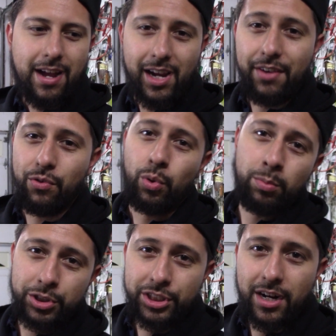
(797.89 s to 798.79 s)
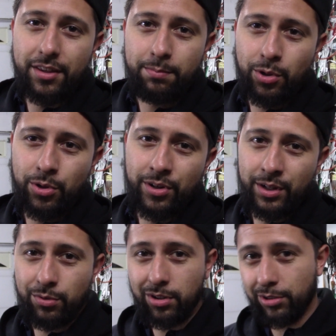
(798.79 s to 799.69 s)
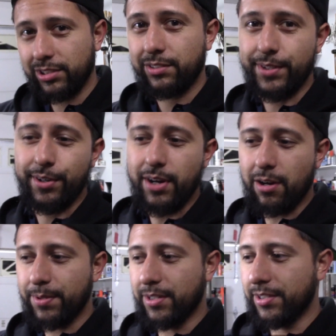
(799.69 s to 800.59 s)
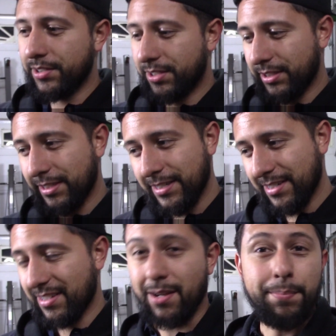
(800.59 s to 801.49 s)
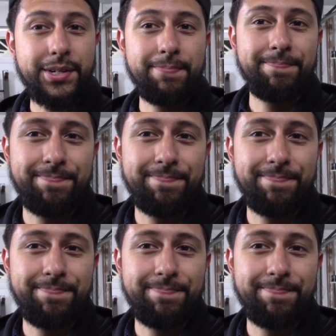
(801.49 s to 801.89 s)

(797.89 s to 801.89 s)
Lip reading: I'll give you one more shot of the motor, and then we'll close this video out because I'm beat.